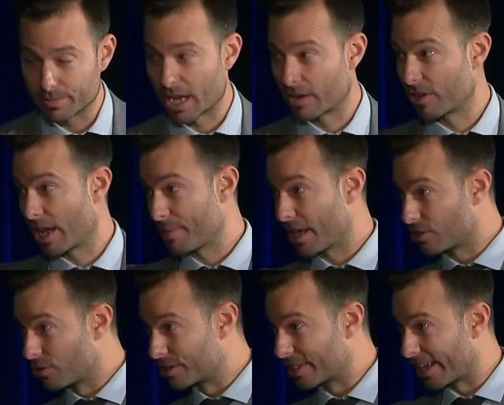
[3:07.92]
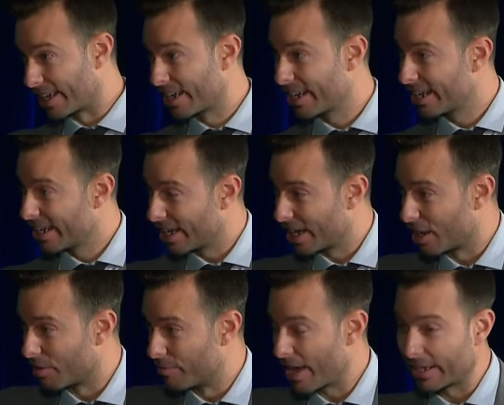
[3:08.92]
amount of time, as you said, uh,
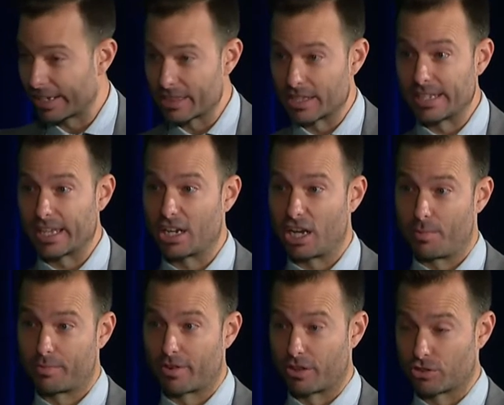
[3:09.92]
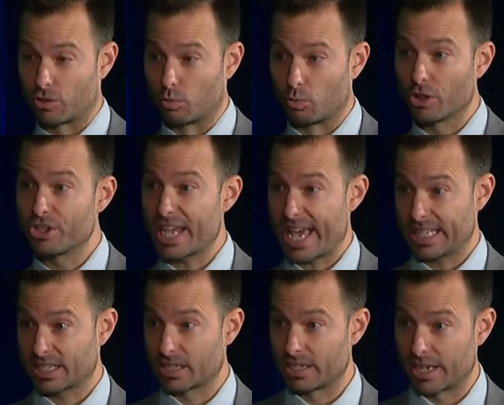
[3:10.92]
validating the data up front. So we'll right.
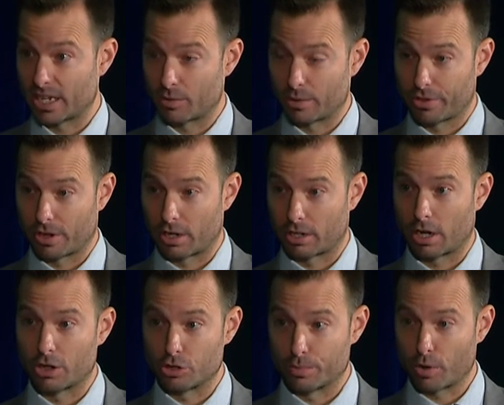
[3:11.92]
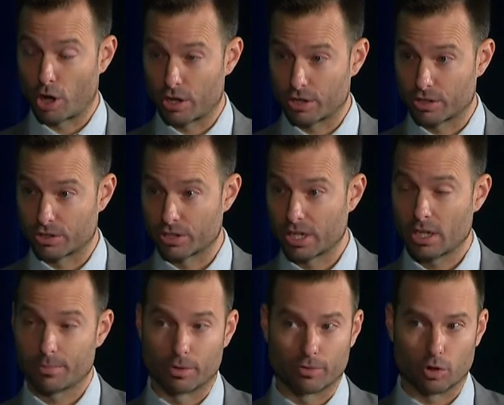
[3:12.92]
test the data with our, our new partners
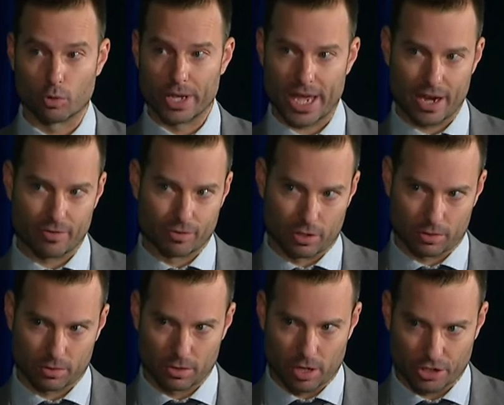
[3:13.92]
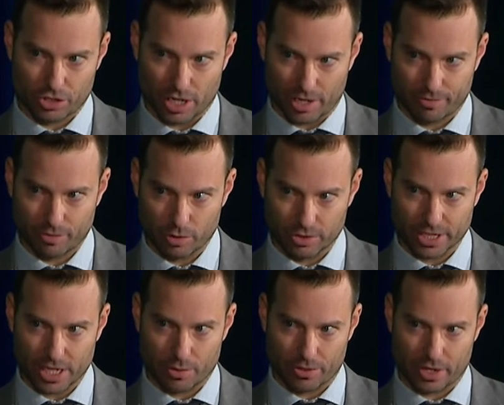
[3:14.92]
before we ever launch it at full
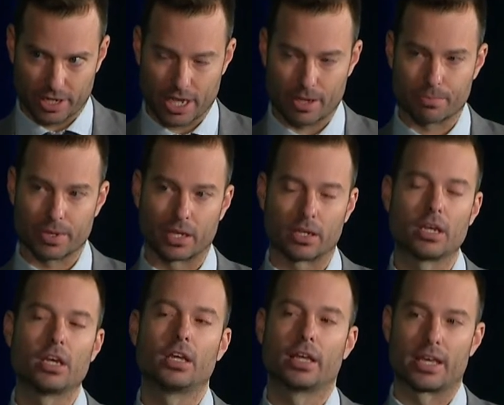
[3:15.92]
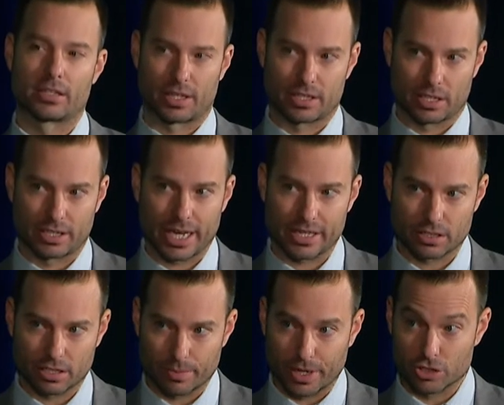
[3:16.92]
scale within a campaign. As I said, test it
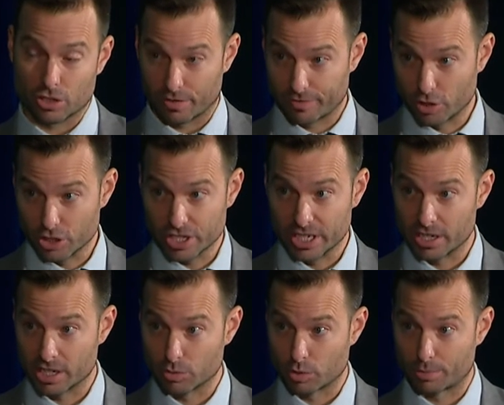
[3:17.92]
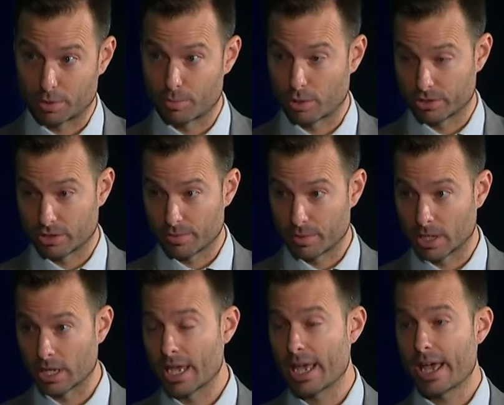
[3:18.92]
to make sure first that it is what it purports to be,
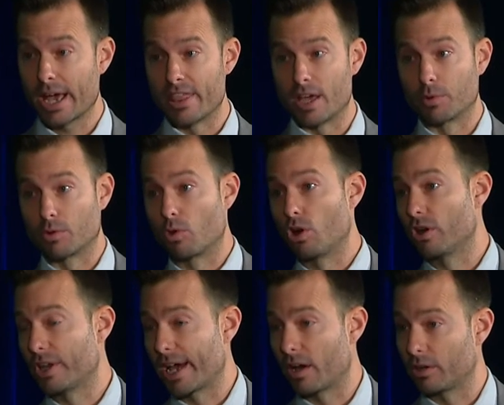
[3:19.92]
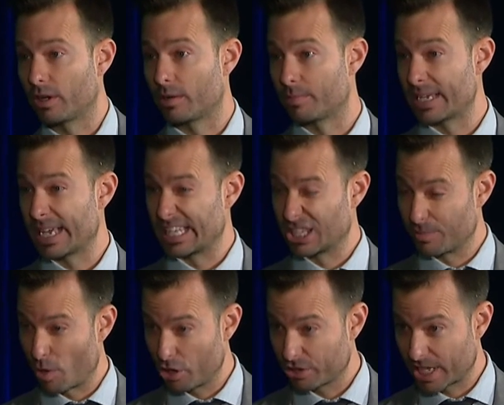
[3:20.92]
and then we roll it out um, in
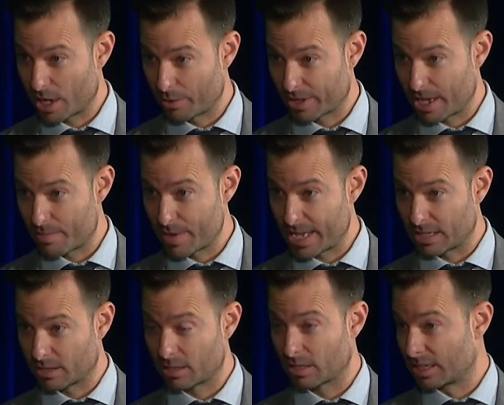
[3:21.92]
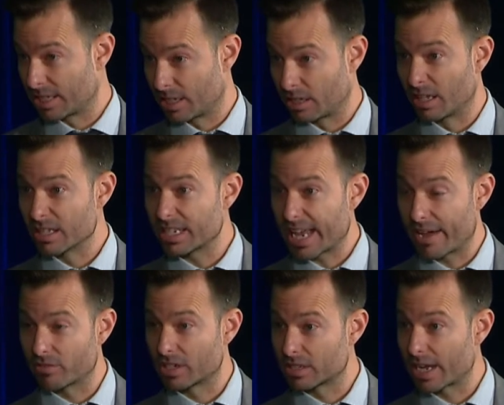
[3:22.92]
small scale with campaigns to see does it have
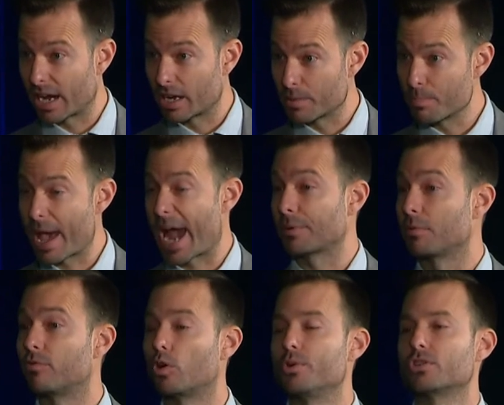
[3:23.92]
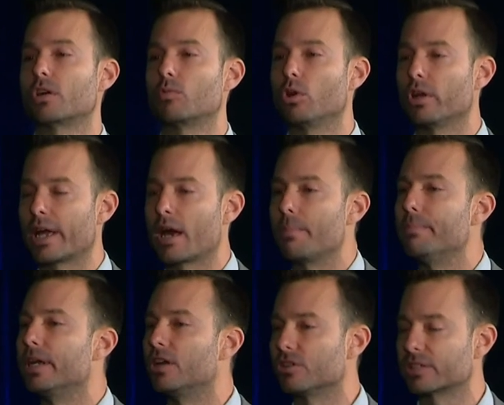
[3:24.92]
the desired impact before we start rolling out a
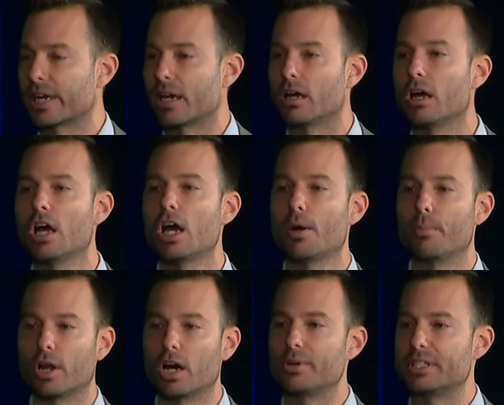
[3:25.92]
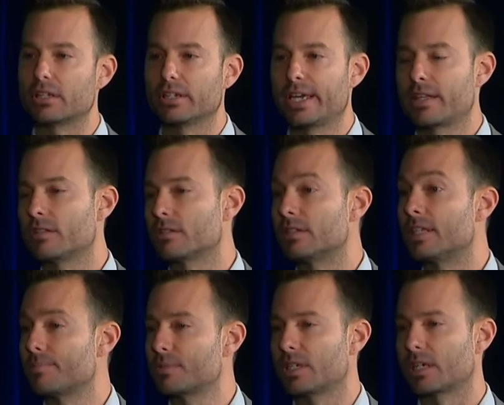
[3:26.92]
bigger scale. But always still taking those
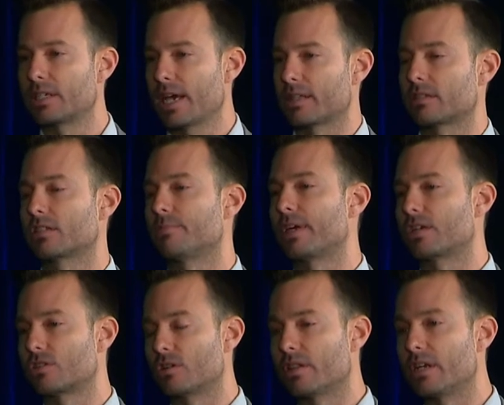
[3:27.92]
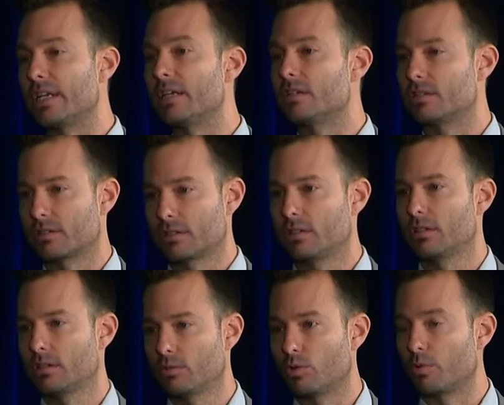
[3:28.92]
dipstick tests to make sure that it is
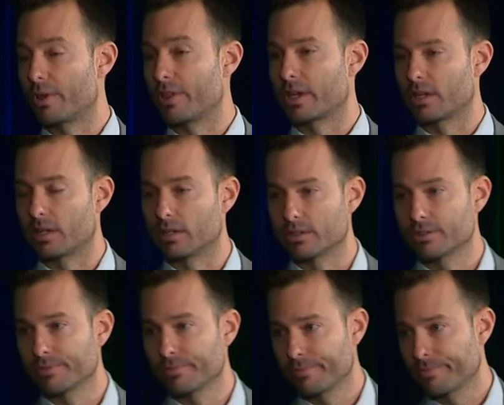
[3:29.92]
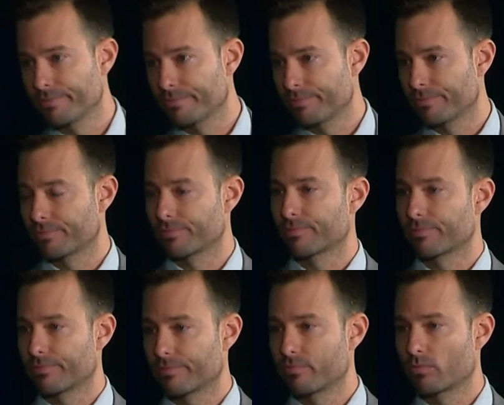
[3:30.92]
what we think it is. Got it, got it.
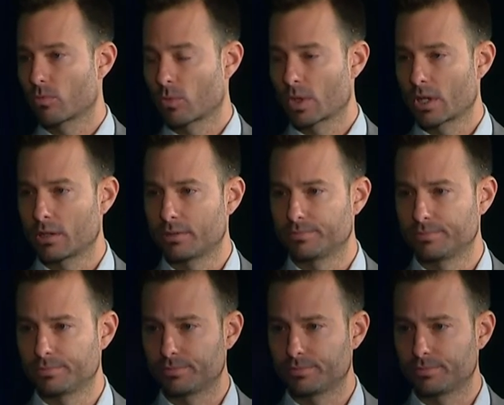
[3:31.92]
Let's talk about um,